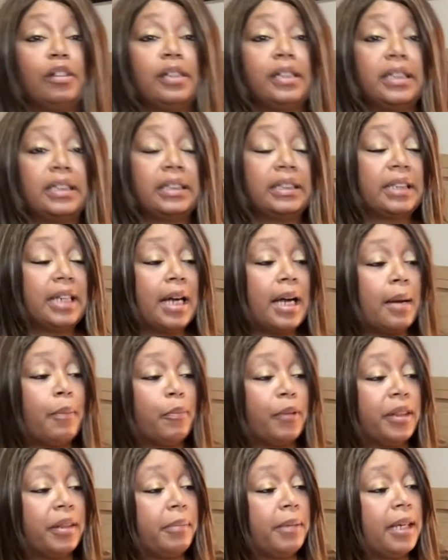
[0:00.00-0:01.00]
for sharing this
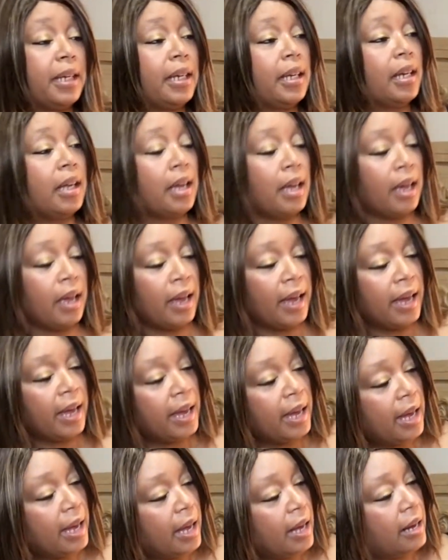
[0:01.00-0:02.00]
time with me.
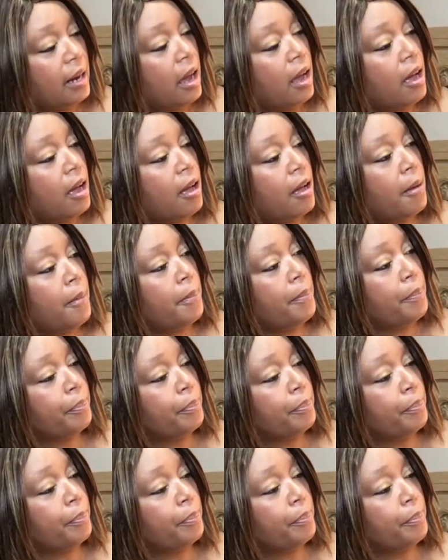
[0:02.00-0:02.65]
And